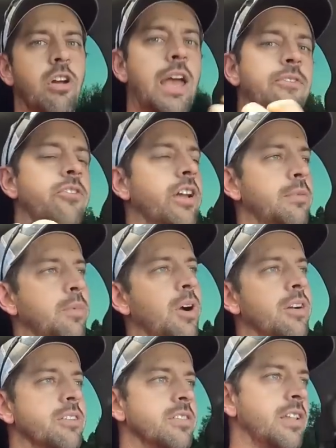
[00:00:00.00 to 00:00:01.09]
drivetrain
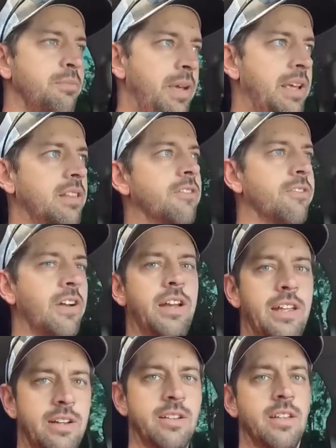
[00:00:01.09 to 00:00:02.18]
parts that make the
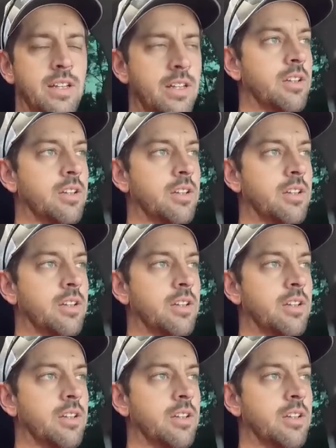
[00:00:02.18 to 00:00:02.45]
front end